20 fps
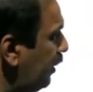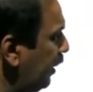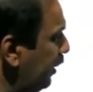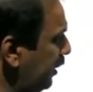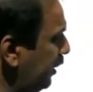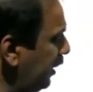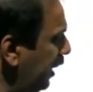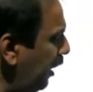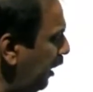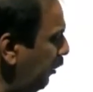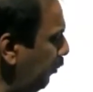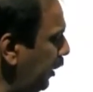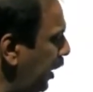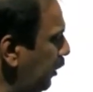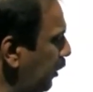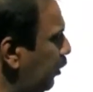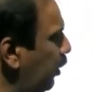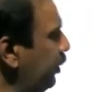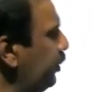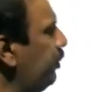here we are
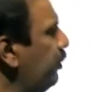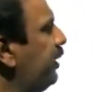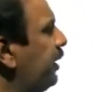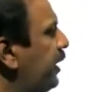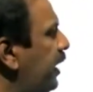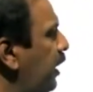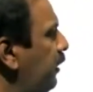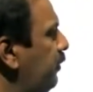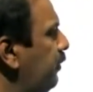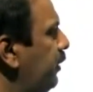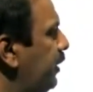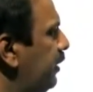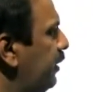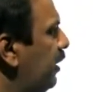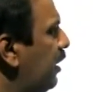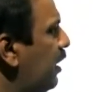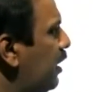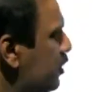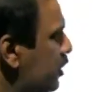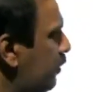going to derive it.
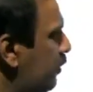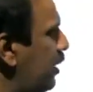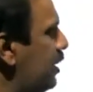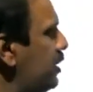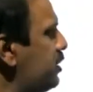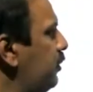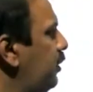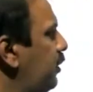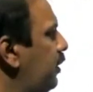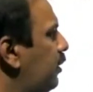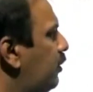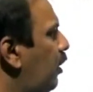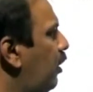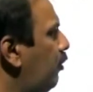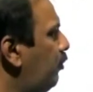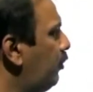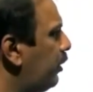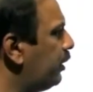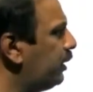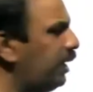So once we will go
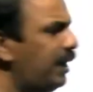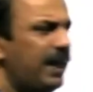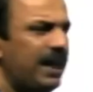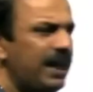for the